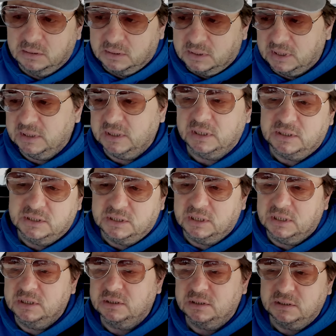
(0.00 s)
and I
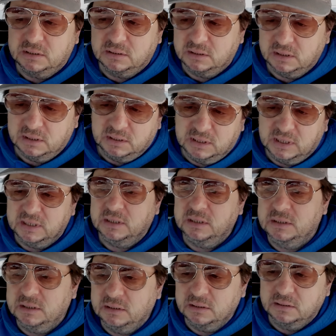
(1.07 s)
changed in
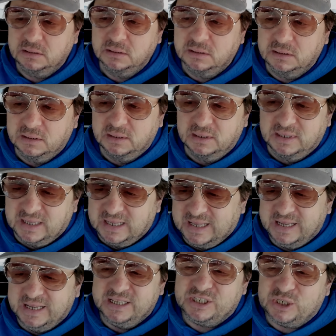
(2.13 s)
editing.
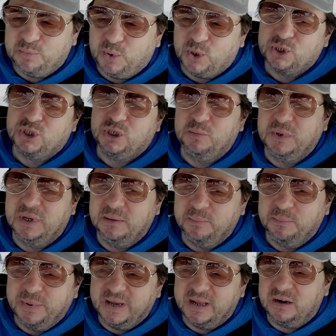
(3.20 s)
It's supposed to be
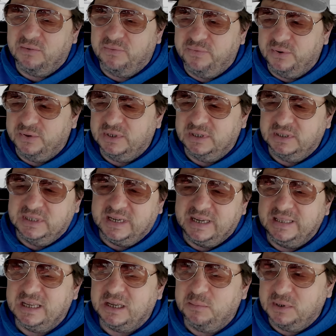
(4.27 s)
better for the
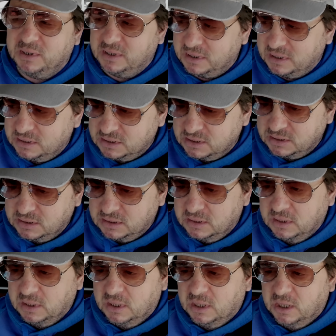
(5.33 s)
dynamic range,
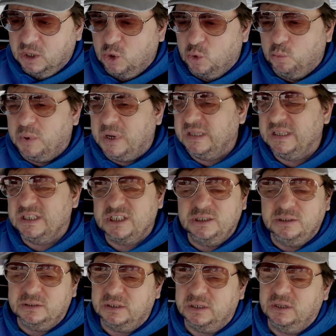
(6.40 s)
but it's
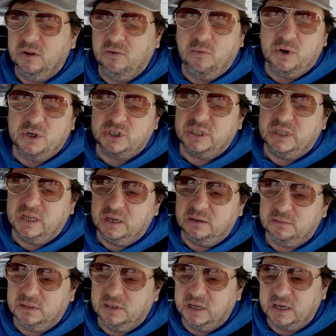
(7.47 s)
not really washed
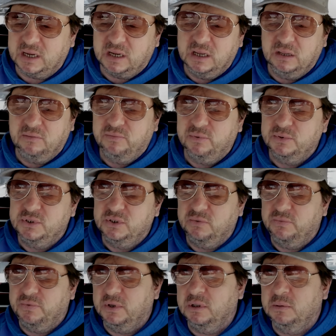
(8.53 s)
out. Like I had
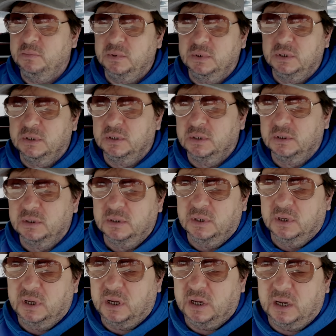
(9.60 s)
Fujifilm
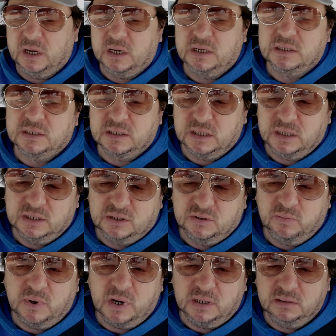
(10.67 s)

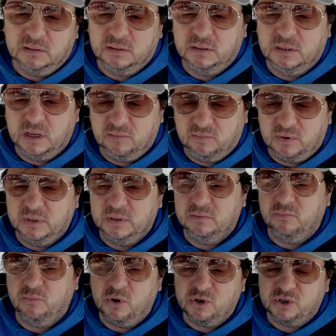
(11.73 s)
X-H1, that
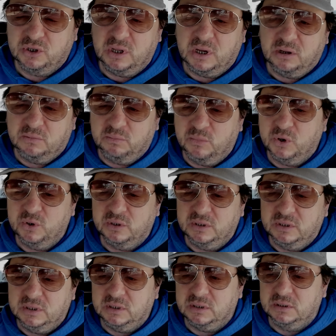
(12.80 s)
one washed out more
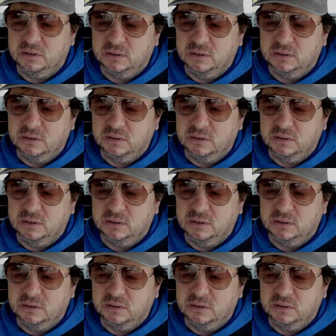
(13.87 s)
than that.